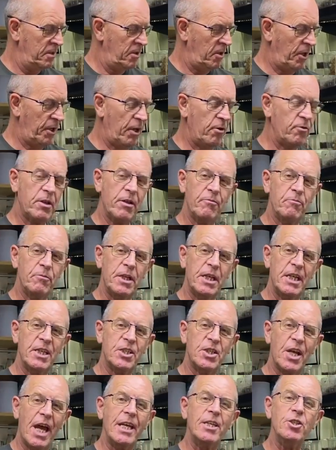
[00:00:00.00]
don't give them the
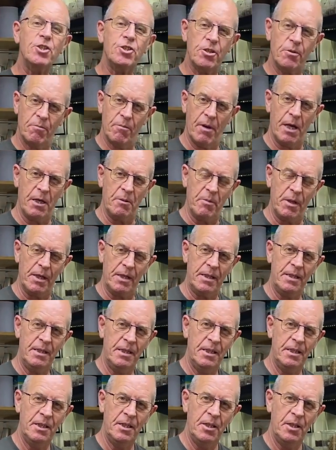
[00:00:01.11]
attention maybe
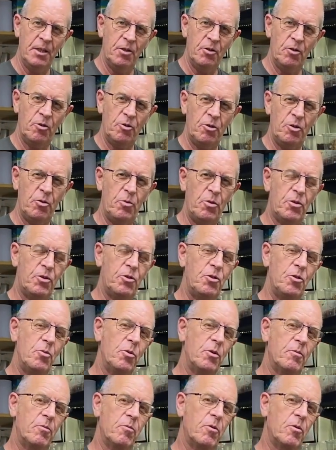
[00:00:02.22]
that you
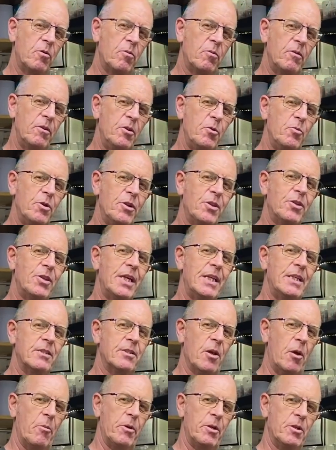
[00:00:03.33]
would think
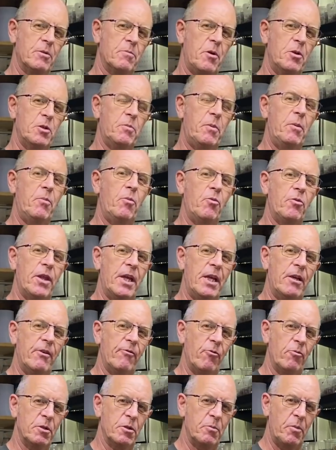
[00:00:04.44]
so, because most people think of
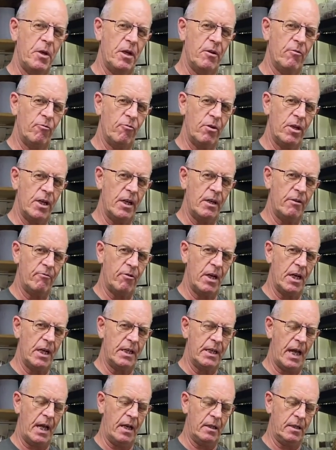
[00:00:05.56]
them as being really, really
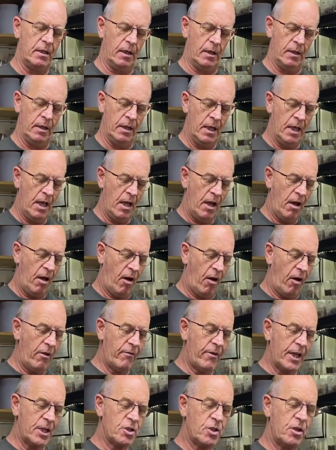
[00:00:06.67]
delicate.
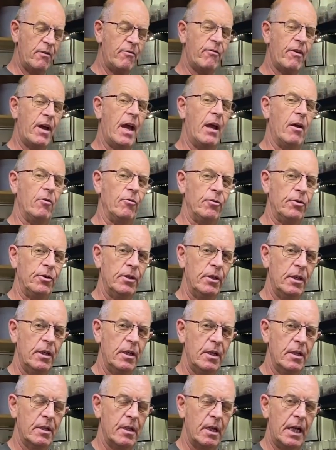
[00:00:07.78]
I've actually found
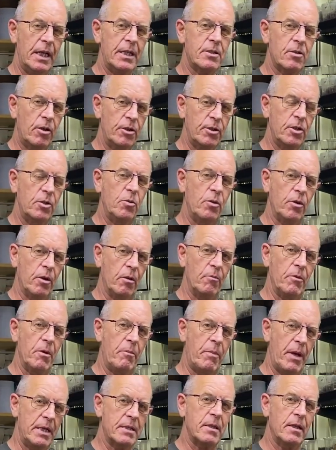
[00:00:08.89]
the less I do with them, the
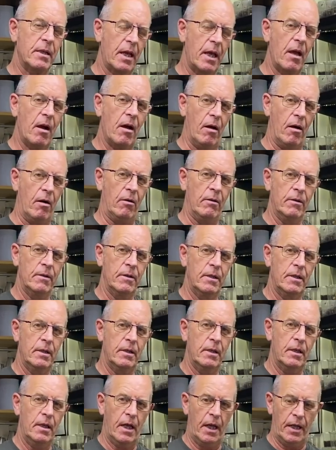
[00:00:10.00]
better they are,
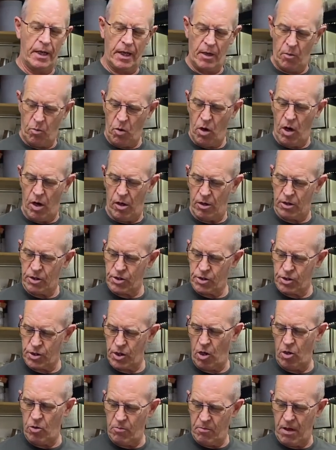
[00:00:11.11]
and they work
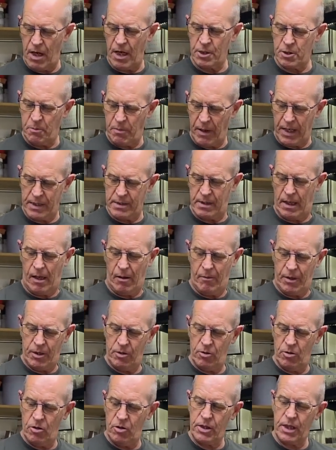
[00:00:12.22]
so much better. I mean,
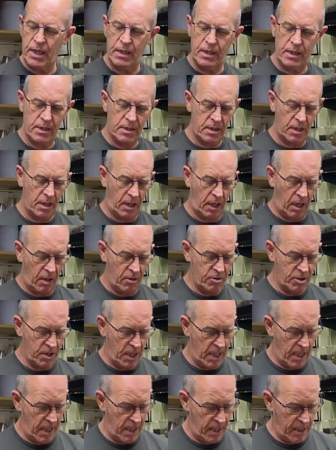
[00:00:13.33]
you look in this enclosure
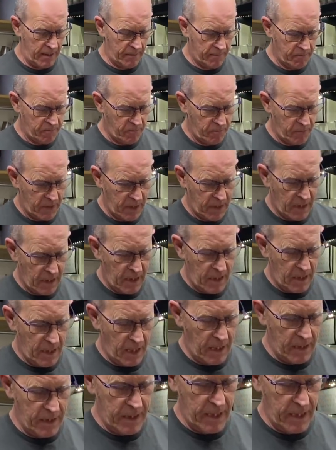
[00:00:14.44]
here, and